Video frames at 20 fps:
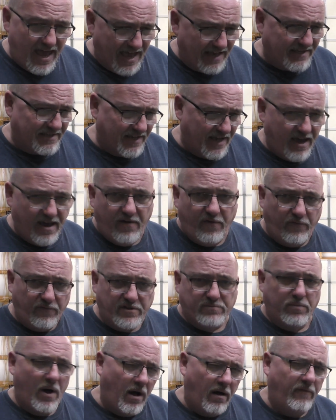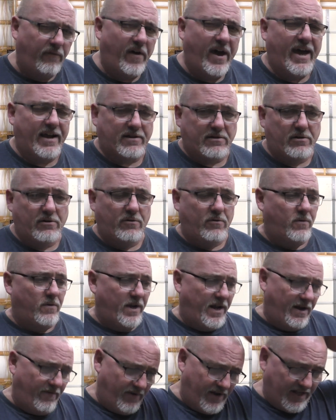SF, small factor or
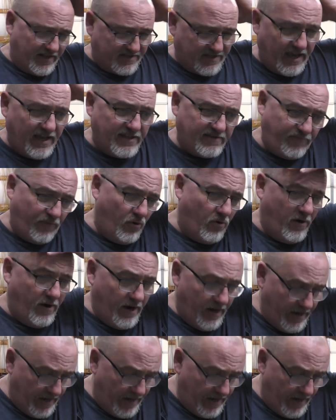whatever that stands for.